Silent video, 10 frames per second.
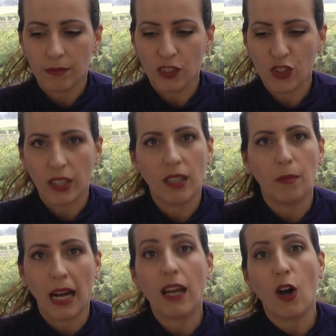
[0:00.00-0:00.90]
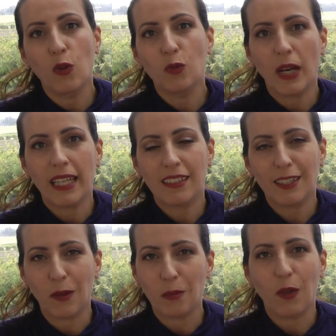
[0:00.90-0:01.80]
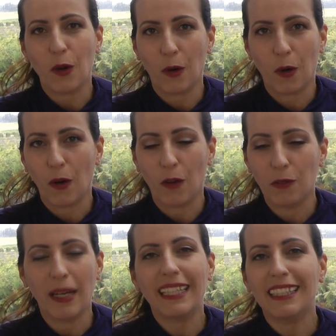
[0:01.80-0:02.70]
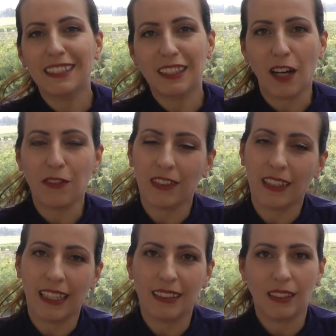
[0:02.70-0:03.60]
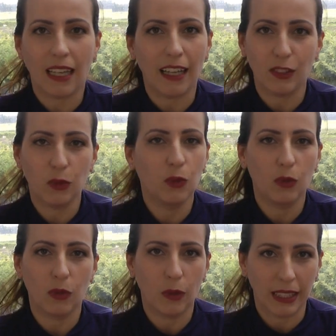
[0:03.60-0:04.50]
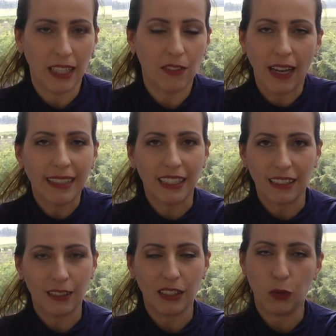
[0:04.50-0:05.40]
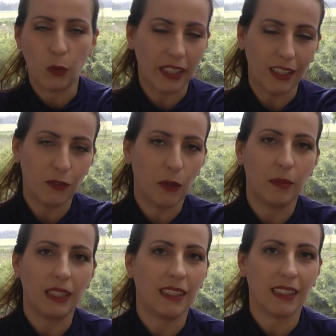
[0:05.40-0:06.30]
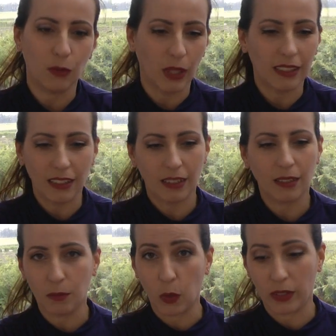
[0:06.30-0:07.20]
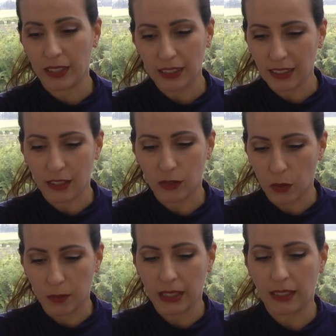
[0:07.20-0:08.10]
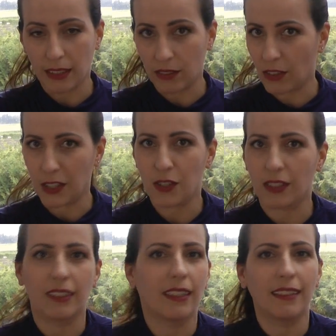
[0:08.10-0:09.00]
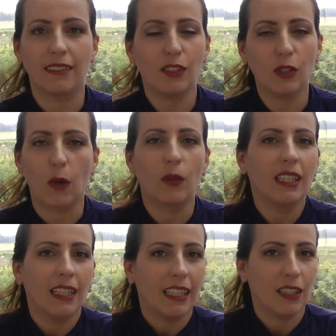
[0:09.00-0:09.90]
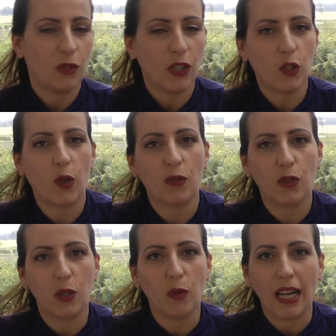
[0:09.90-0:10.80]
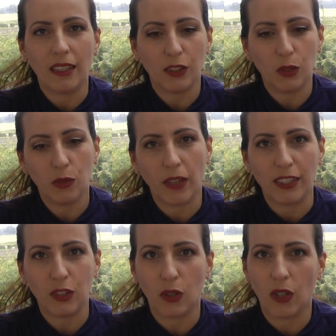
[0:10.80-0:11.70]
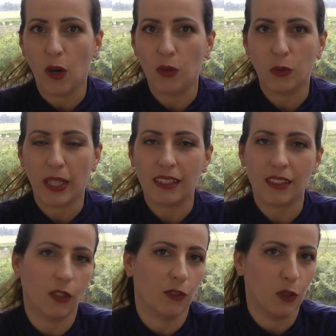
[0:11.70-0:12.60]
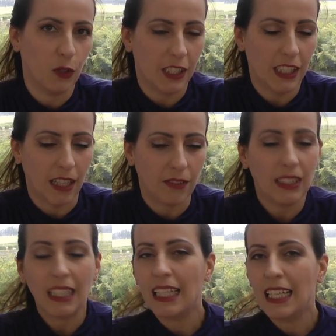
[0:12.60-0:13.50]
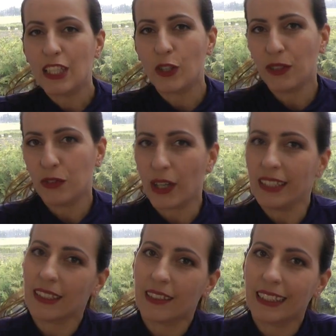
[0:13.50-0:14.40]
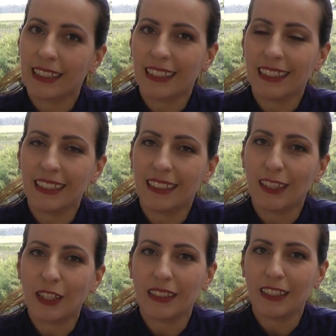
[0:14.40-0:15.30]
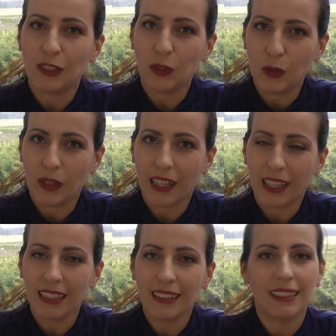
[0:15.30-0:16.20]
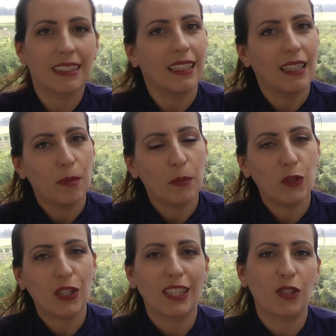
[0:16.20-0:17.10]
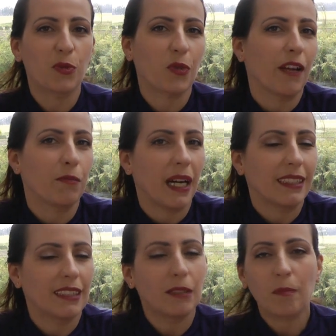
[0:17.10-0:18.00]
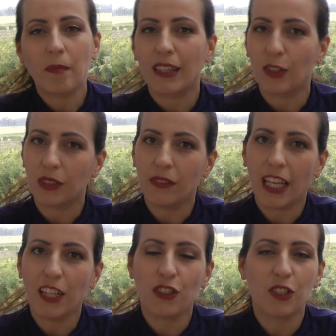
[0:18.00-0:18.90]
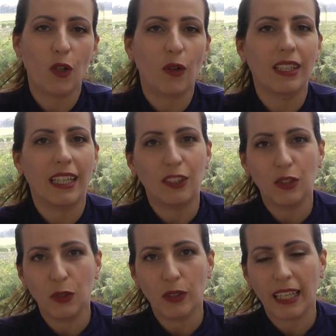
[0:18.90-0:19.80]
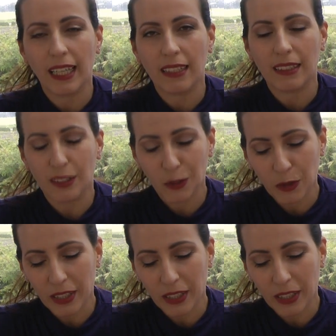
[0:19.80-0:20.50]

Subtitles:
in general my own ways of making stuff, and I do what I find that is working for me and what is more easier for me and faster. And you know, if you're sewing for a while, you find your own ways of doing stuff. So if you're interested in learning new things, push that subscribe button, notifications on, and you'll get